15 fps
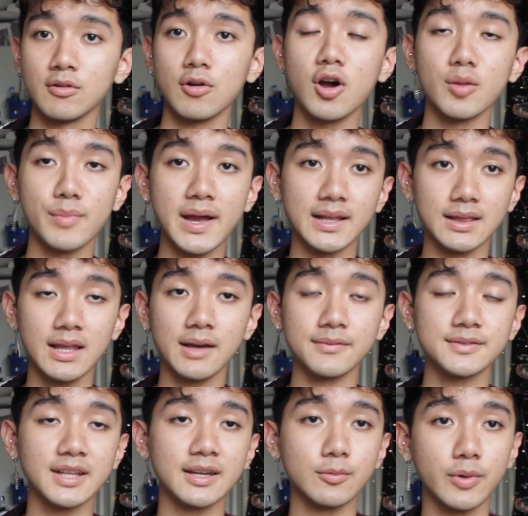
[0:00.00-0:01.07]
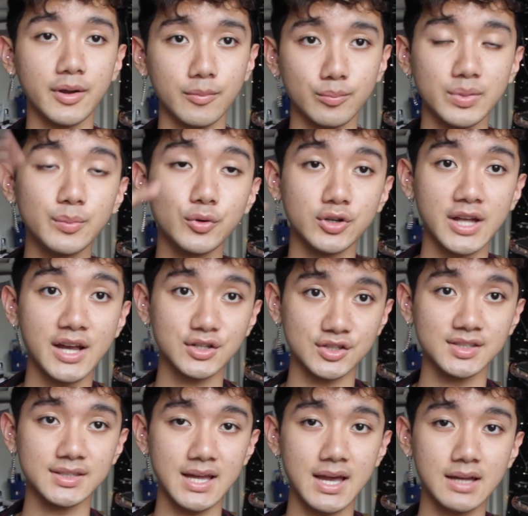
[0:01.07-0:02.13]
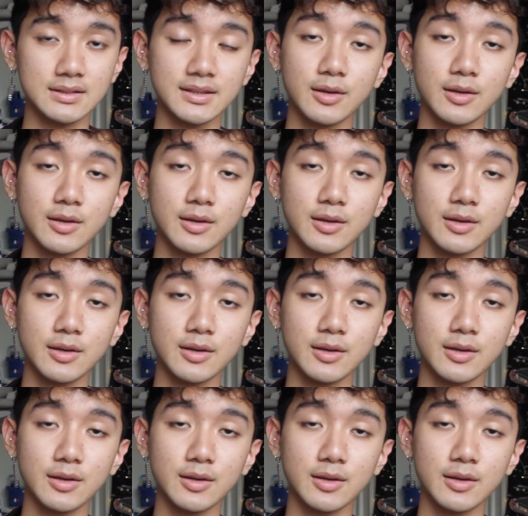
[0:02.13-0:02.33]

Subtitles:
on my left, like where people could actually stand.